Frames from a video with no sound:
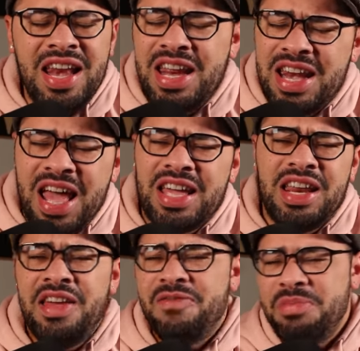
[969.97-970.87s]
any
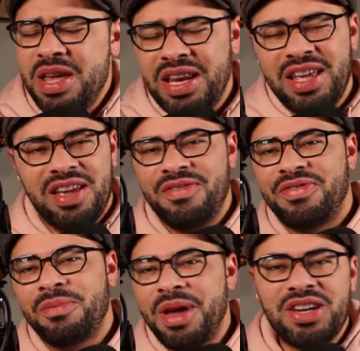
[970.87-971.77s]
negative media
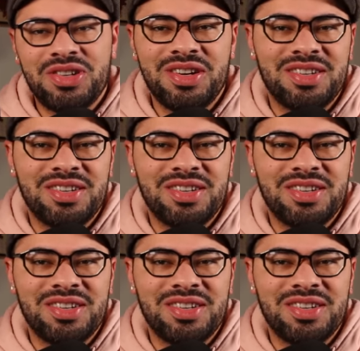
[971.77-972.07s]
information.